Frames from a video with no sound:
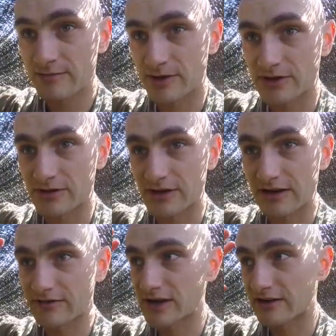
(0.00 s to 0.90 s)
But you don't
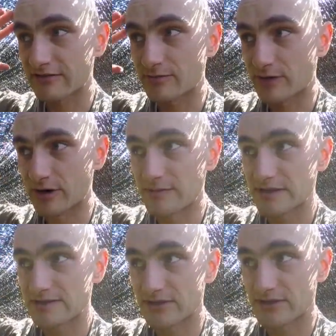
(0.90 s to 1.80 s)
have to have a
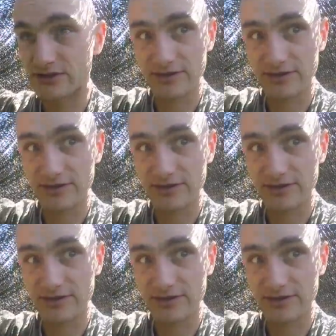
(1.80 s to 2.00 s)
permanent structure,